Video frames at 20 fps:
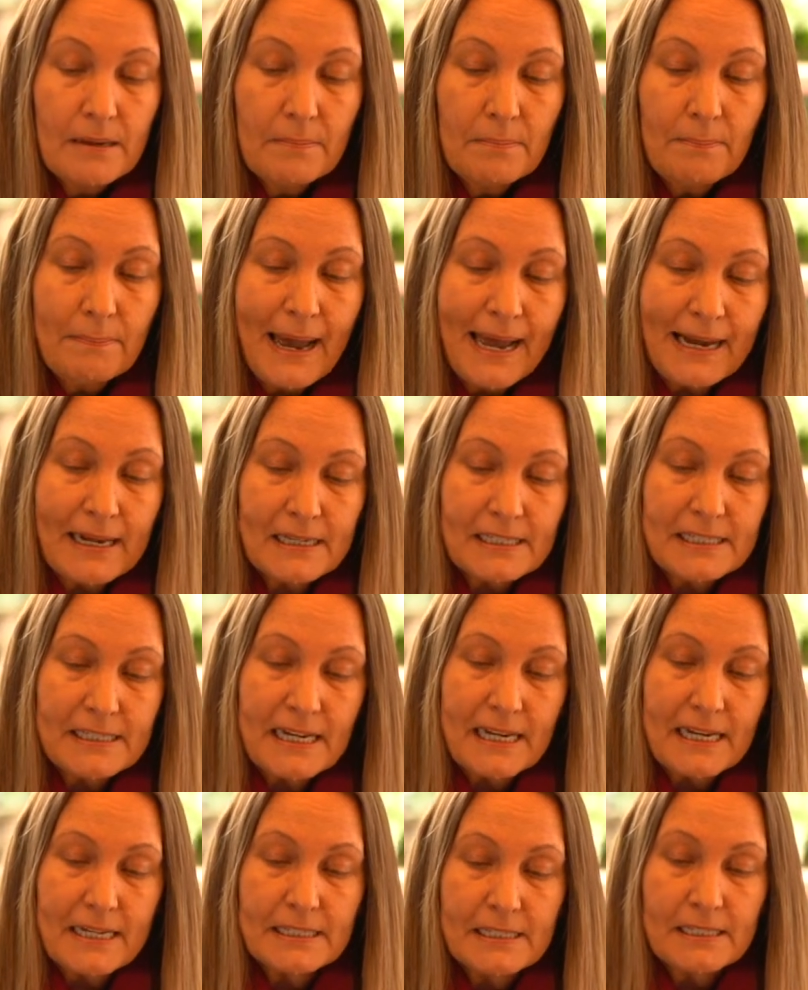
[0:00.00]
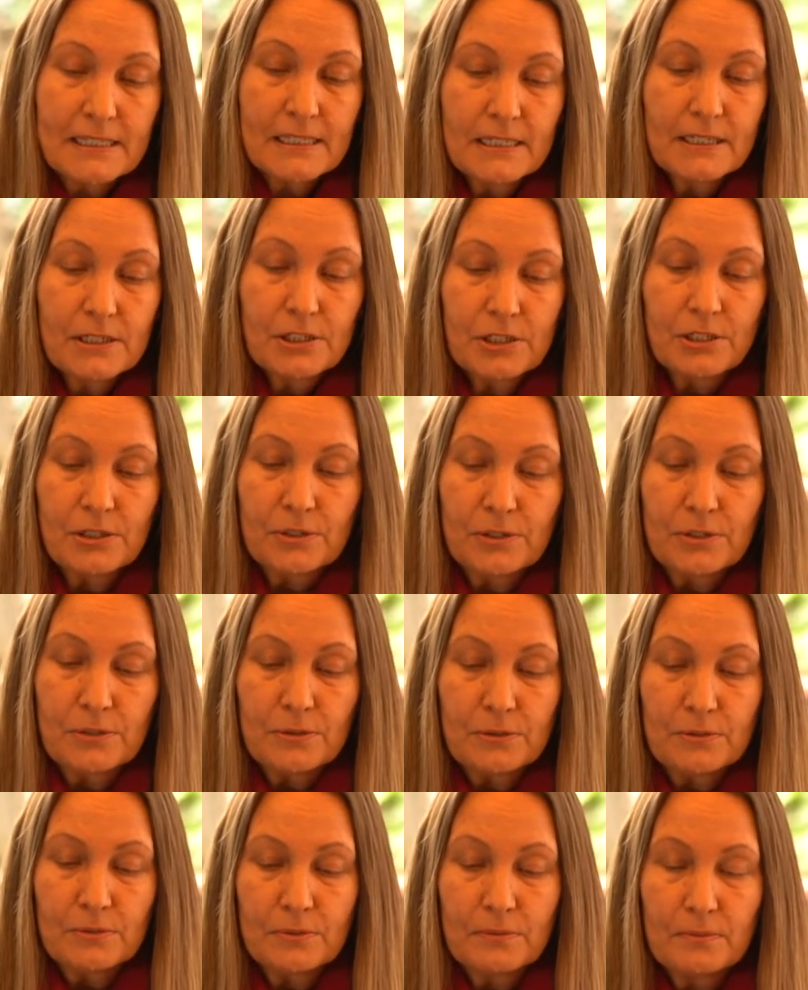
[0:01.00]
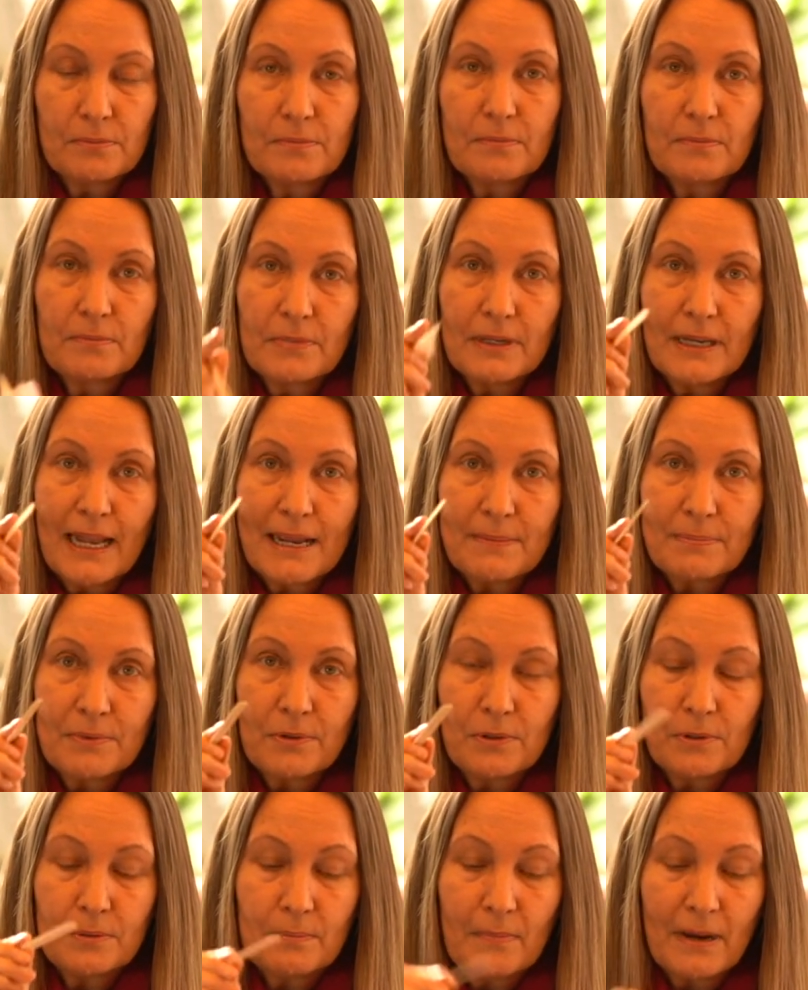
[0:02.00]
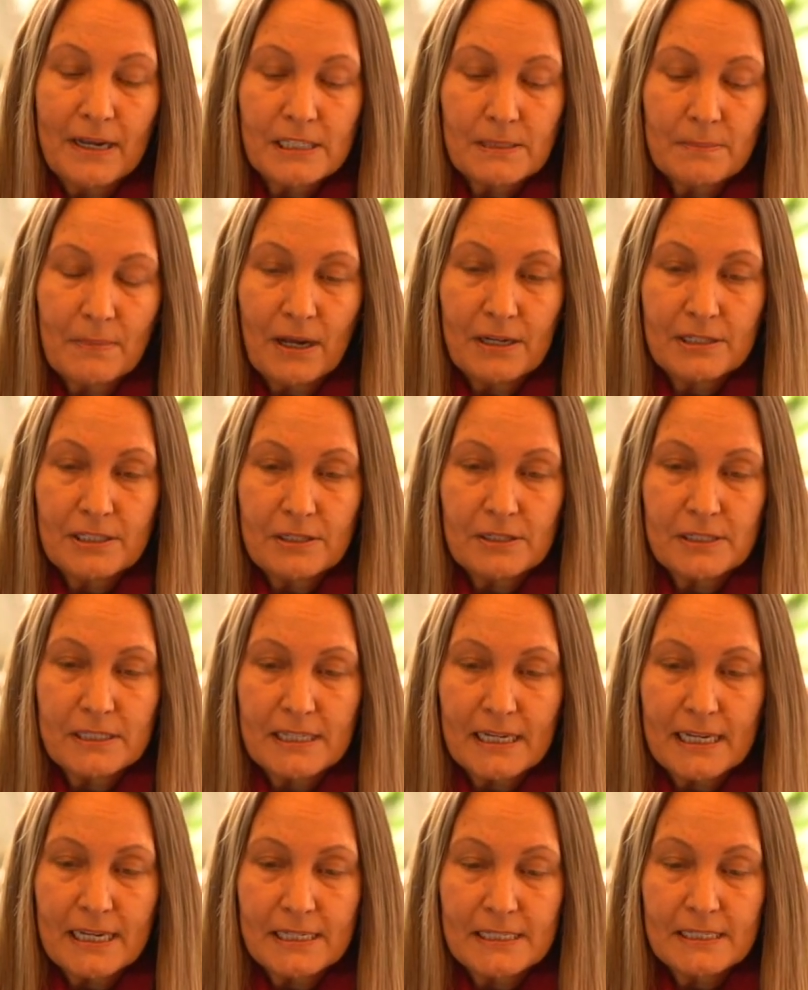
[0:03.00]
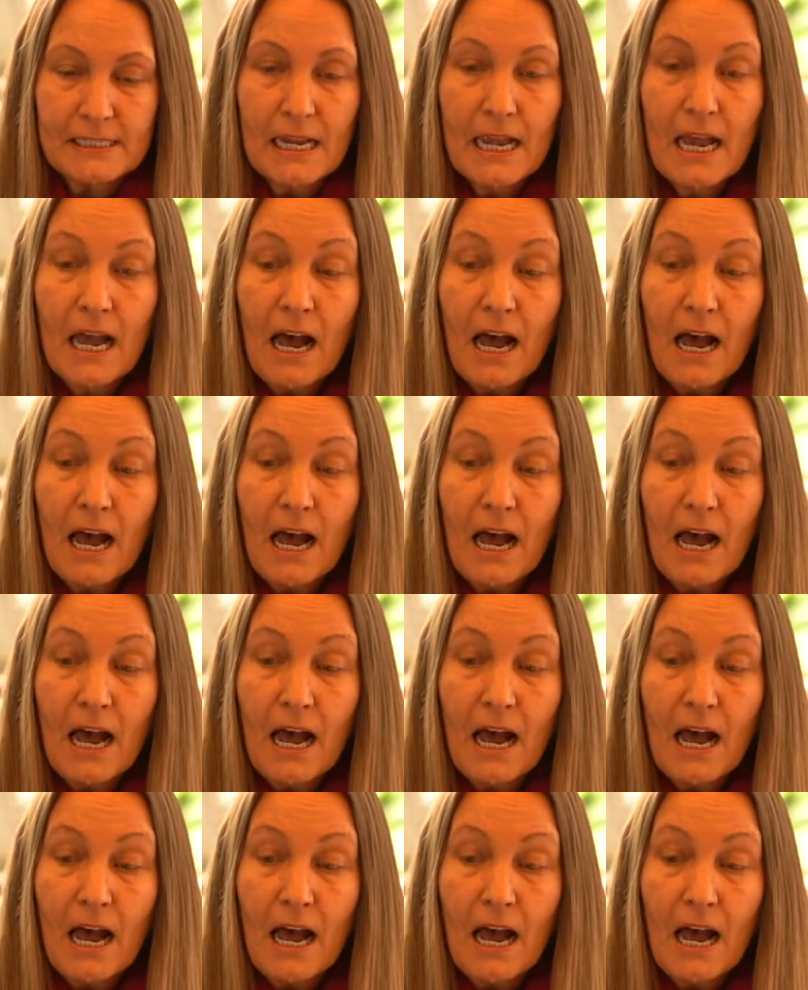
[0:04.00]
paddle sticks to label my tomato seeds.